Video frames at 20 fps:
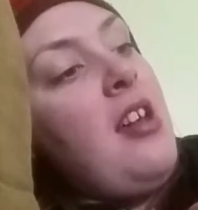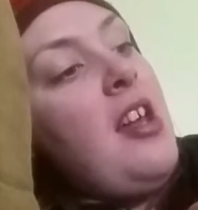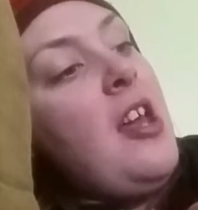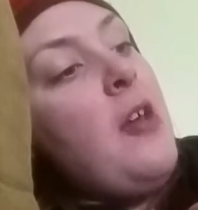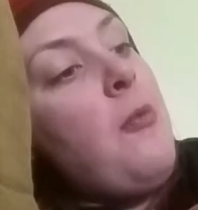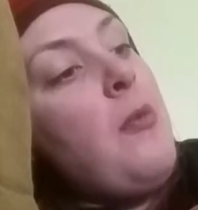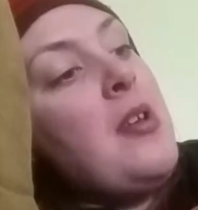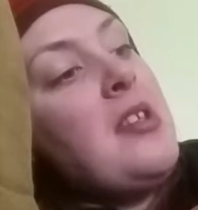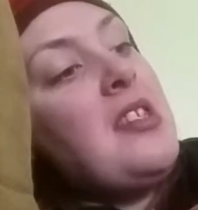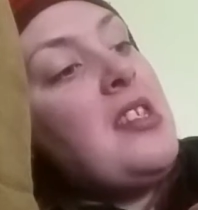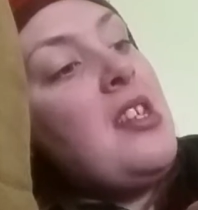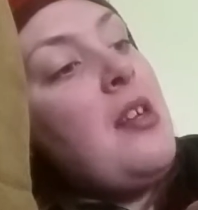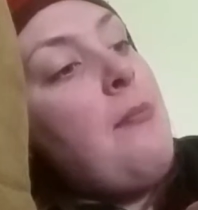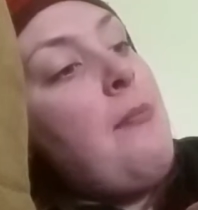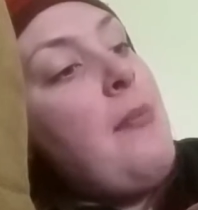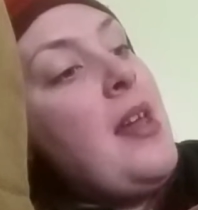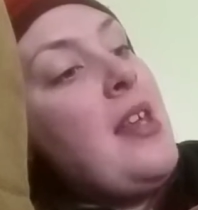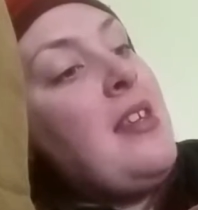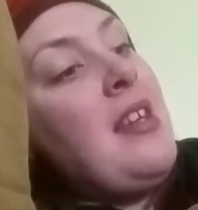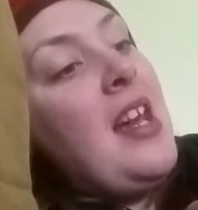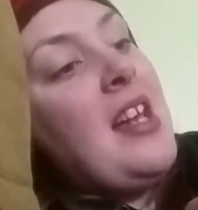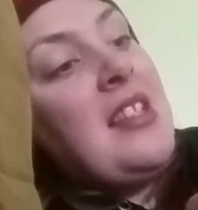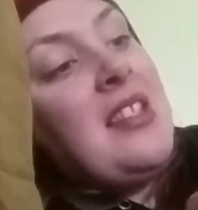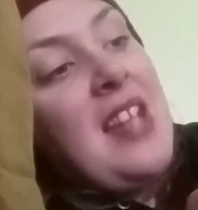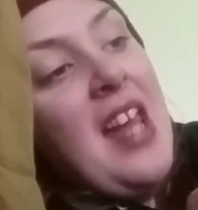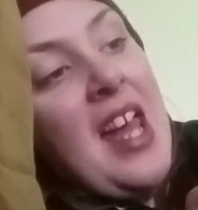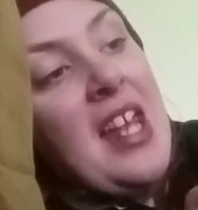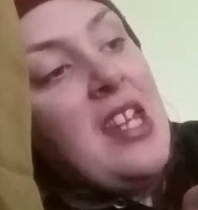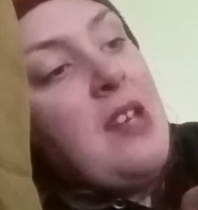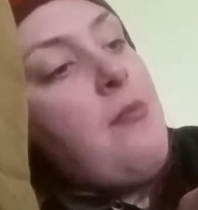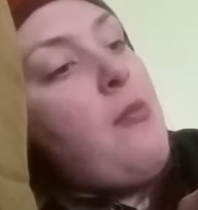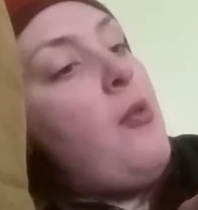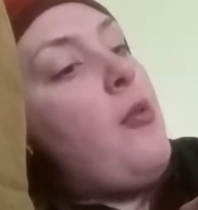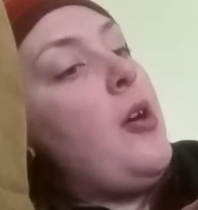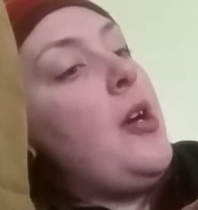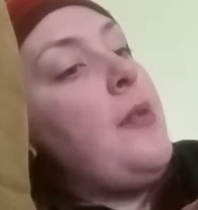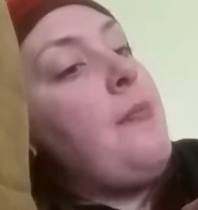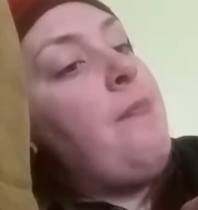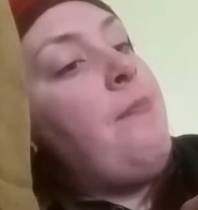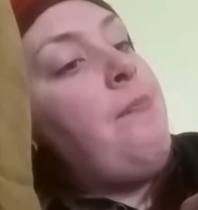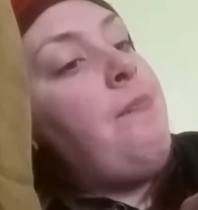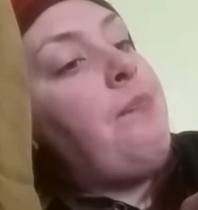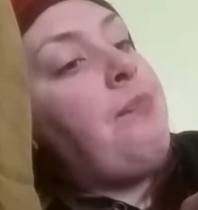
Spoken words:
It wasn't a bit nice anymore.